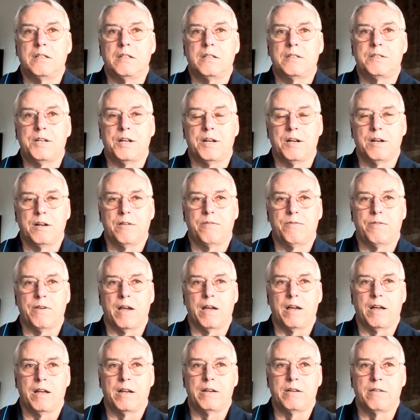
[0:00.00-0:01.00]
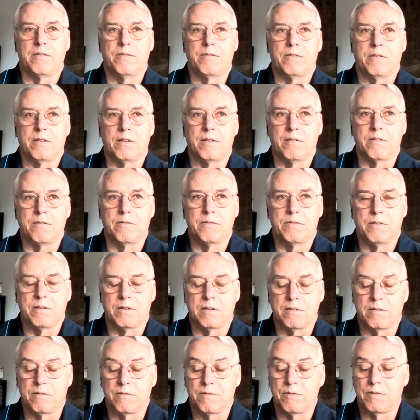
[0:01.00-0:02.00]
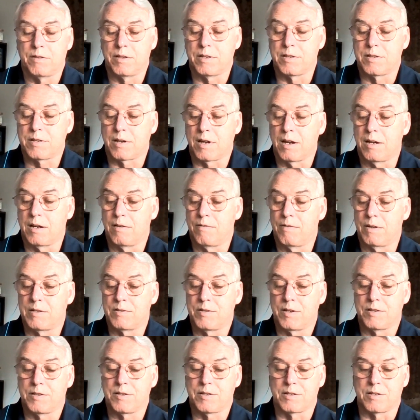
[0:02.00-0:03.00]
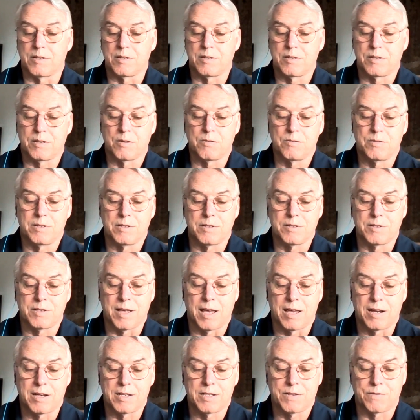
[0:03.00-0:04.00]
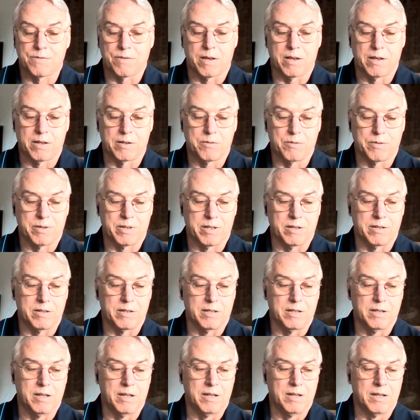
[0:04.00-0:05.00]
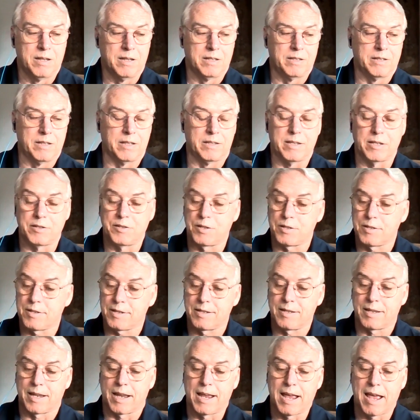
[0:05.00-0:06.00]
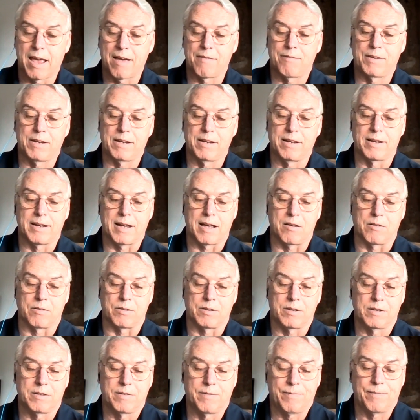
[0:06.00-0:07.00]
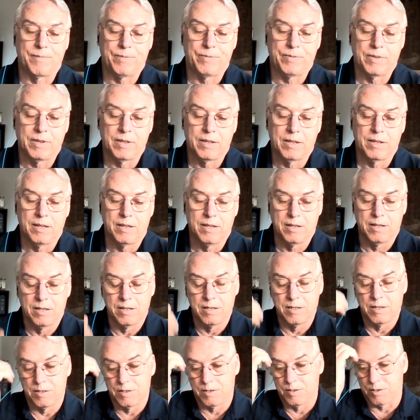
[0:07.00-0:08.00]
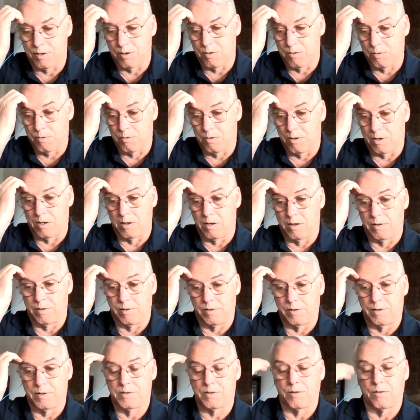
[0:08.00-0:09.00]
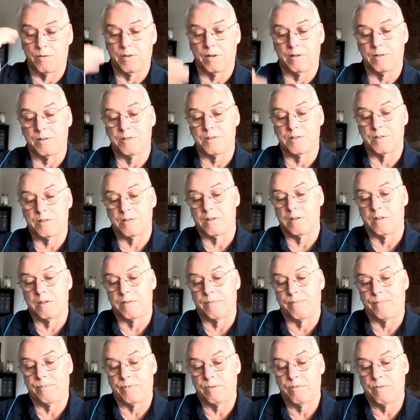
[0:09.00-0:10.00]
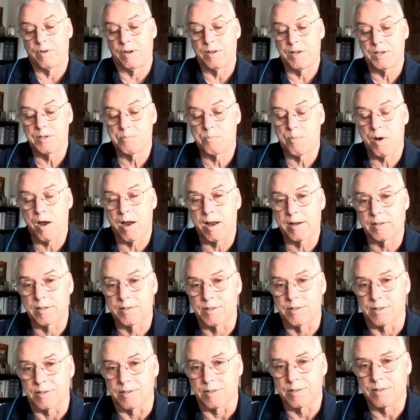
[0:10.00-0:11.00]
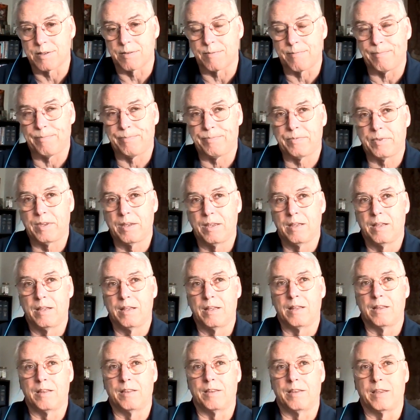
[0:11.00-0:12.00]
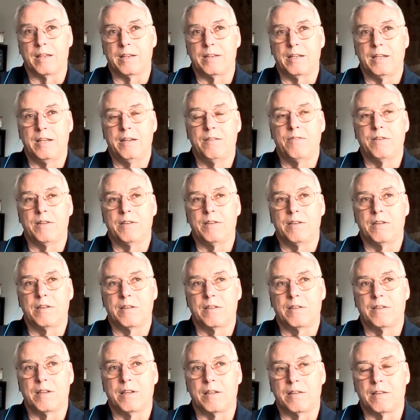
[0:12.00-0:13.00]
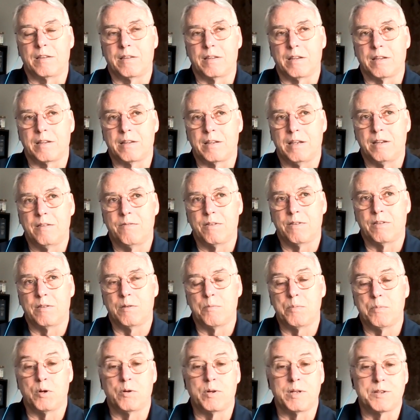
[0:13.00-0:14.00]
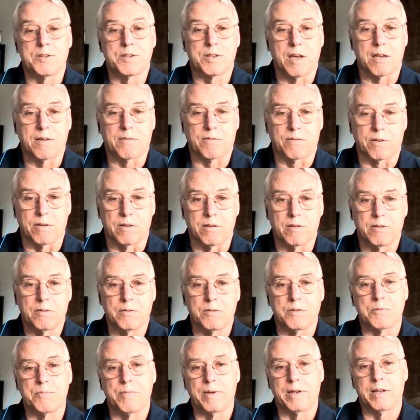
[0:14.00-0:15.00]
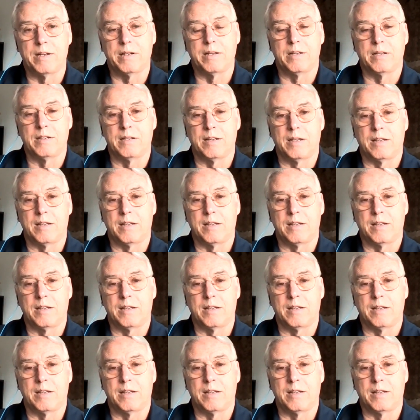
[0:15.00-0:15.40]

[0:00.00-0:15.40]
terrified of this kind of existence, so dissatisfied with it, that they have to get out. So there's various practices that even the bodhisattva, who is mainly